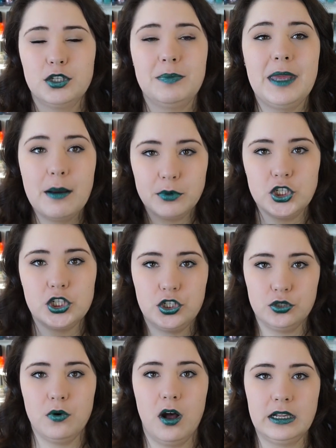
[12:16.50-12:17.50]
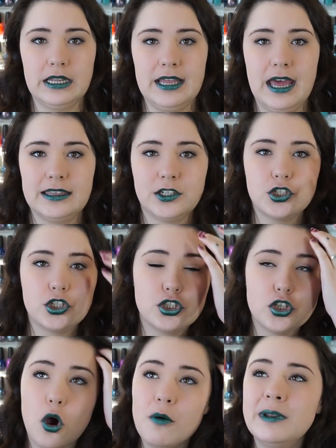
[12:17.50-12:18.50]
to be able to do all of that. There's
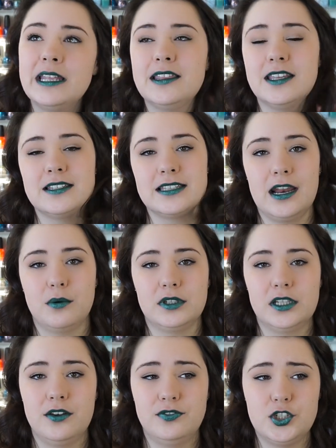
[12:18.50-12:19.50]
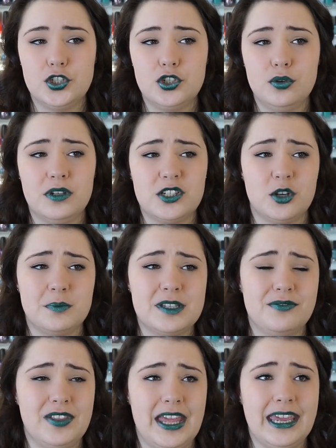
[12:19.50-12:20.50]
so many things that I would love to do in
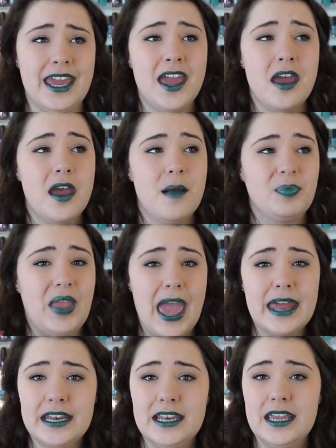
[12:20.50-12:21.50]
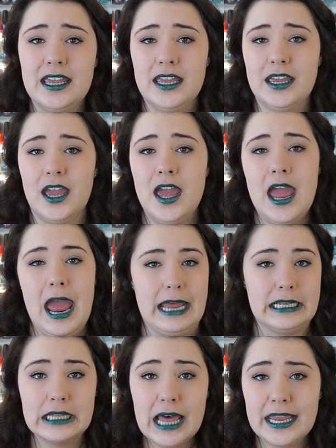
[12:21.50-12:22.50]
terms of like editing
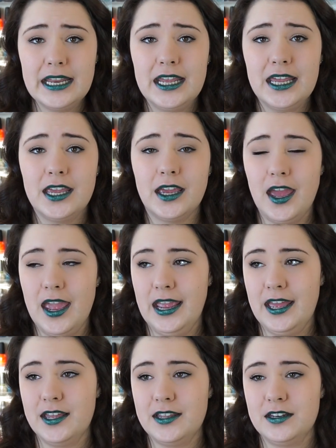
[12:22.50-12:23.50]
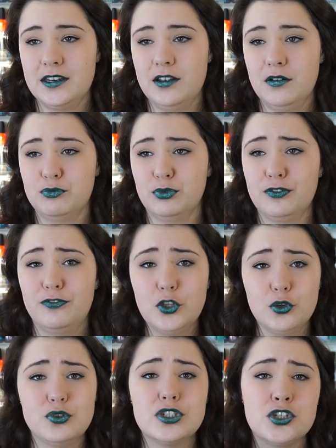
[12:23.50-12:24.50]
and lighting and
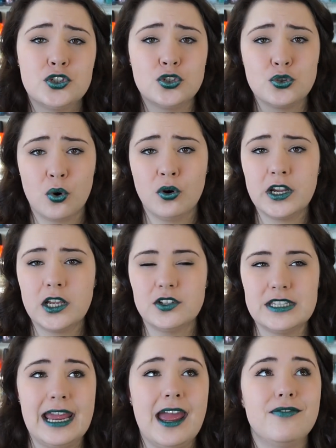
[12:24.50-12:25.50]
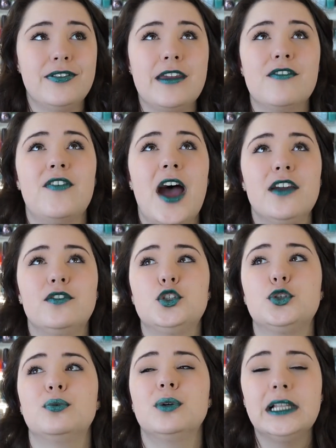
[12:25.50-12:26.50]
reviews and tutorials. I have like 5
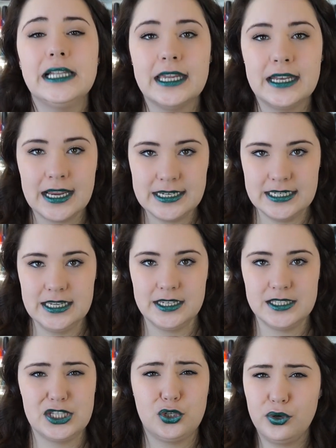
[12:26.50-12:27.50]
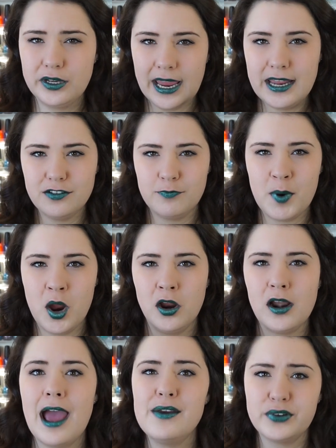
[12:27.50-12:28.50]
trillion ideas. The creative
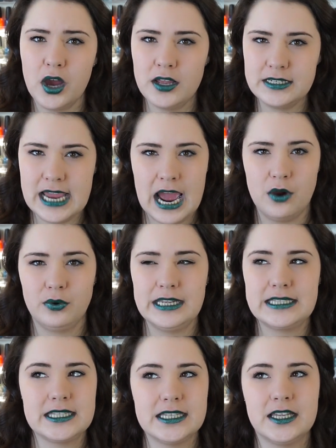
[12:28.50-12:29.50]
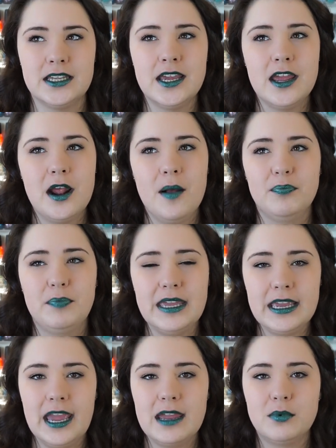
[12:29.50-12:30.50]
part I've got down. It's the
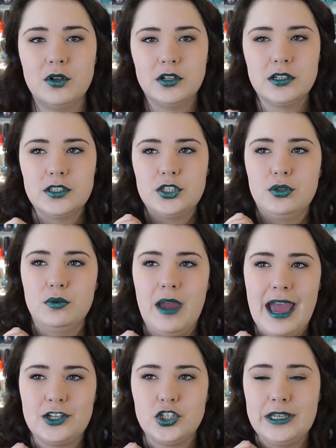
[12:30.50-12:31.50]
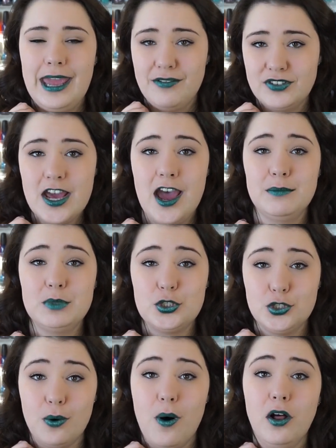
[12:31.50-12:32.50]
being able to actually have time to
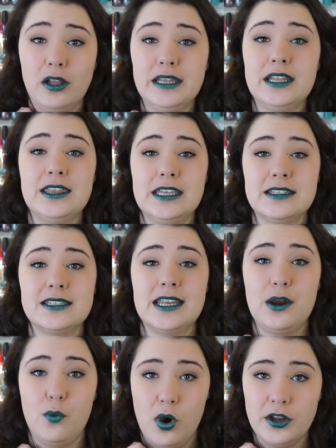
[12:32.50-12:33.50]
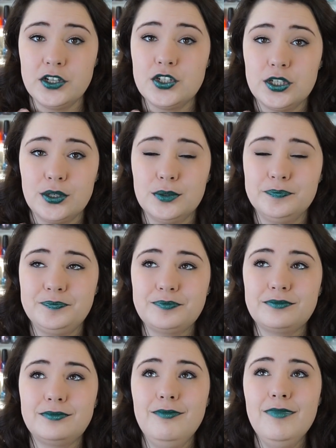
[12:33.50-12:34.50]
do all of the things that I want to do,
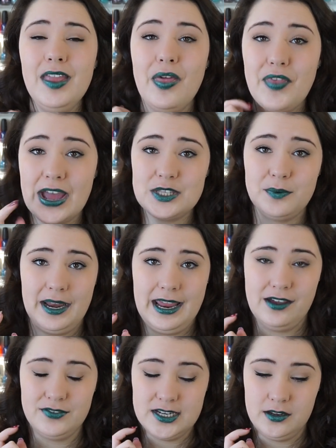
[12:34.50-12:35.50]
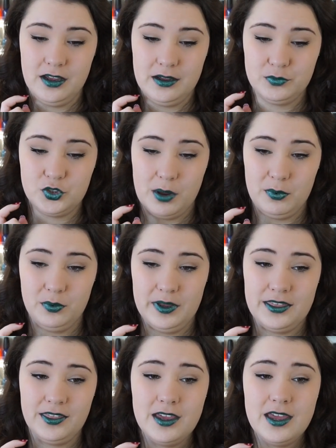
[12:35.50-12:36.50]
that's what I have um, trouble
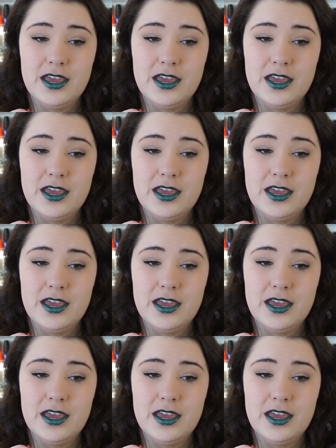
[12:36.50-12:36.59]
with.